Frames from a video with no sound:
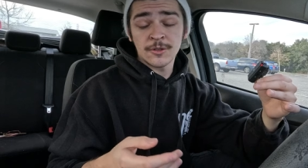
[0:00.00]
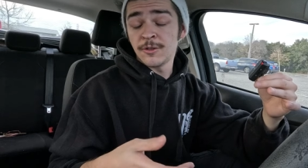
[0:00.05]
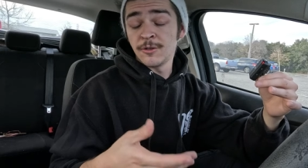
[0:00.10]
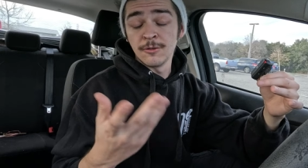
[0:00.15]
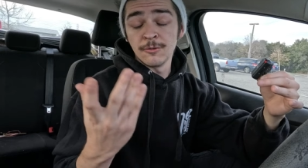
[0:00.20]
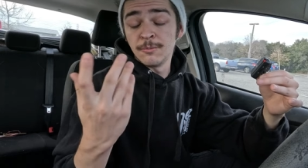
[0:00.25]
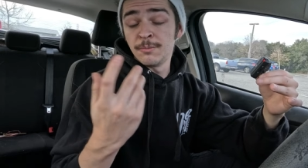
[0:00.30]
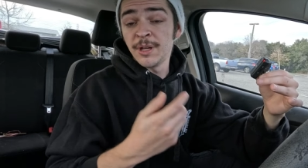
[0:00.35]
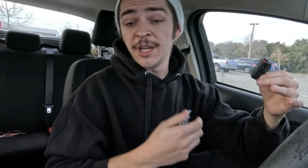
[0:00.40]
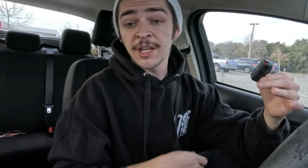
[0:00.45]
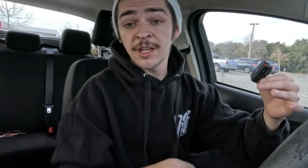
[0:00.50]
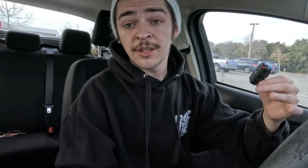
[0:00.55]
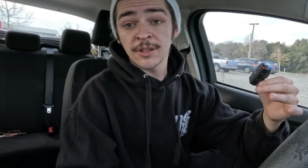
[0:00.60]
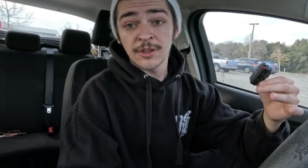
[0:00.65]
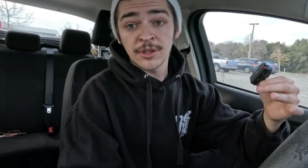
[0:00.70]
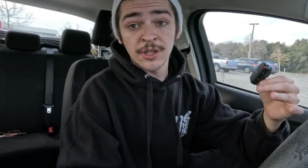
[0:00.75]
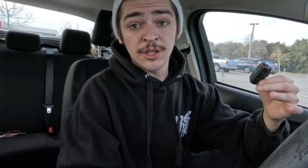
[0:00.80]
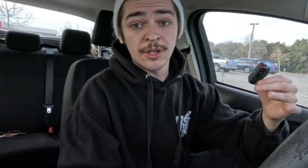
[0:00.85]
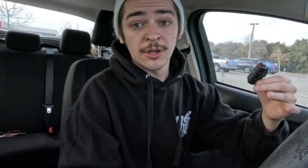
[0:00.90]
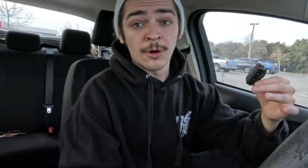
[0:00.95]
to
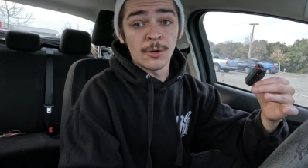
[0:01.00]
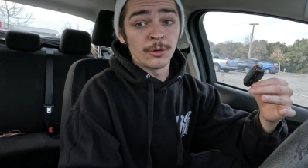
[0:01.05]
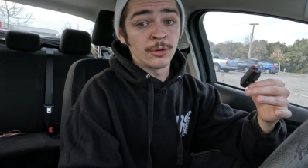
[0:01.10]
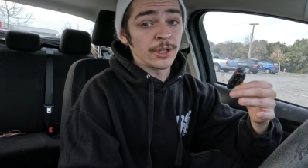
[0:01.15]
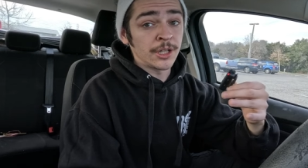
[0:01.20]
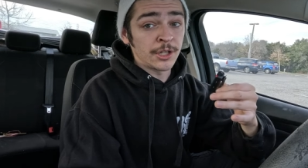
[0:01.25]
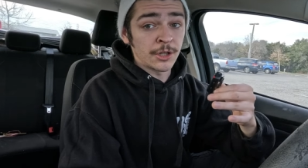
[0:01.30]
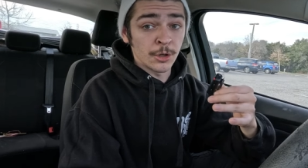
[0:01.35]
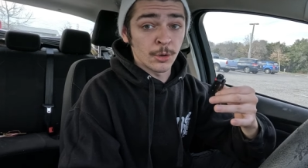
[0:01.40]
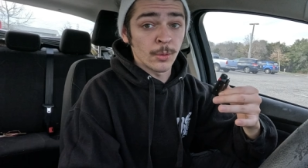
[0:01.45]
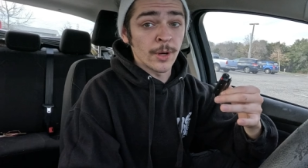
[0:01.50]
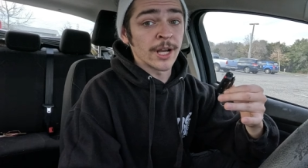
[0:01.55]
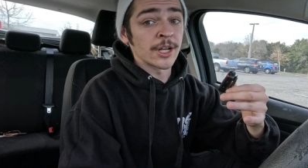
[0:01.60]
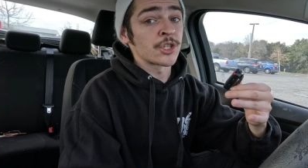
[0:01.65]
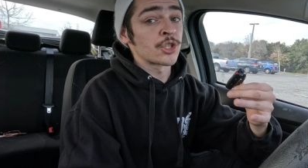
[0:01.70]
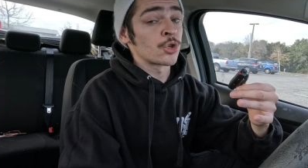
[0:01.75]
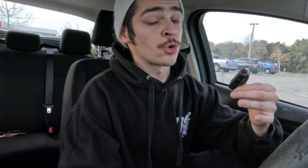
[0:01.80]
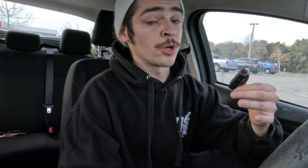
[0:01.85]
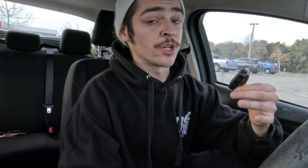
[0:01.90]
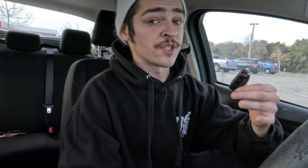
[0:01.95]
being the only
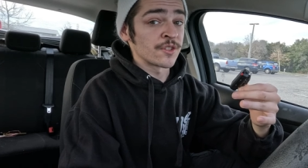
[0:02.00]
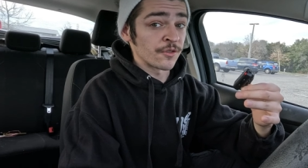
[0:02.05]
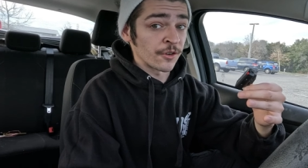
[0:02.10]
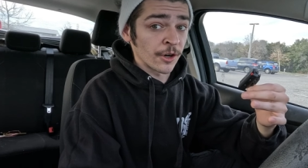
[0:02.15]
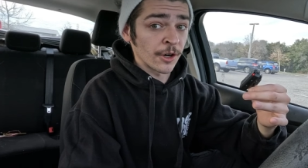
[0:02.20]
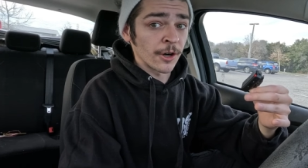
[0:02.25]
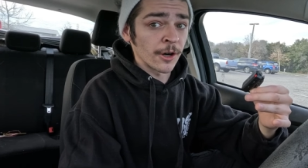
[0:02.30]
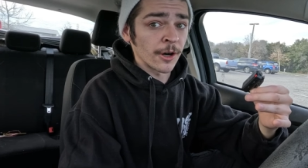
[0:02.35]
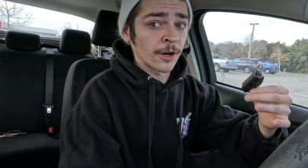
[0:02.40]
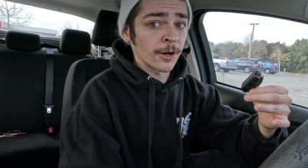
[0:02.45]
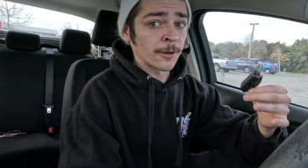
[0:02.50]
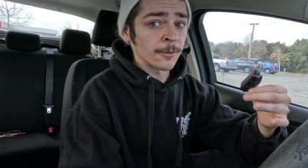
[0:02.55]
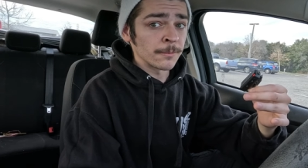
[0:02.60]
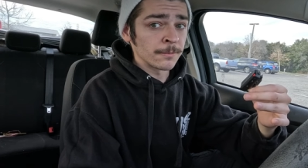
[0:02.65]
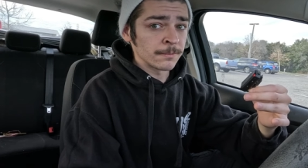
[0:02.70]
correct choice for her.